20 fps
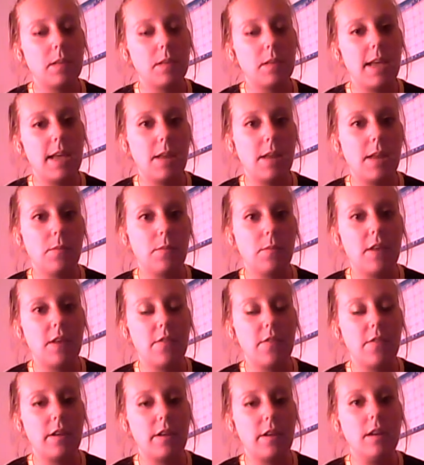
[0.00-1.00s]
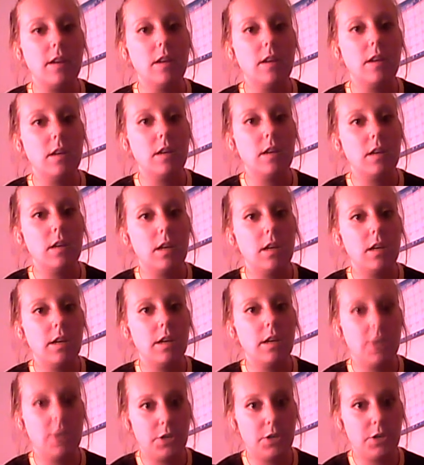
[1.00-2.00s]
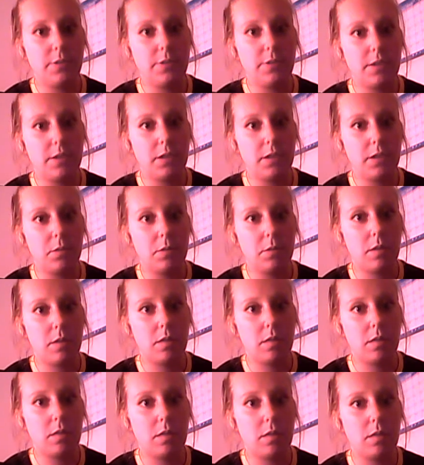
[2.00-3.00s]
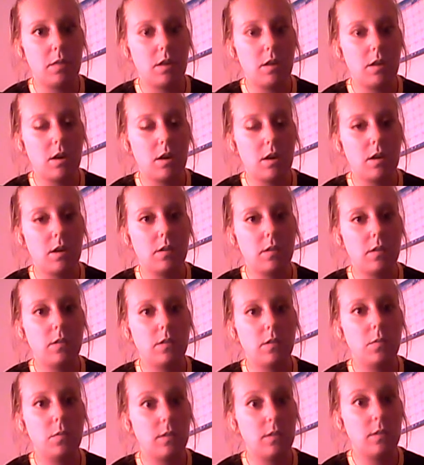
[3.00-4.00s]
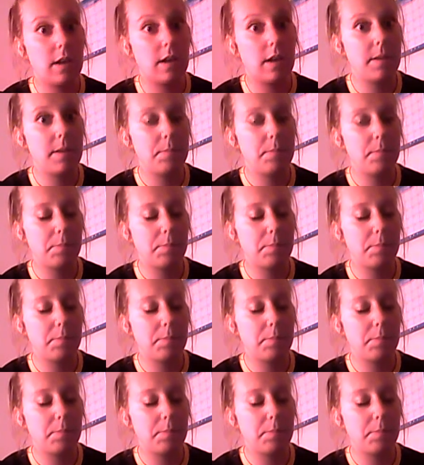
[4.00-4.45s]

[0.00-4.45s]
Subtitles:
Katie was having issues dealing with suicide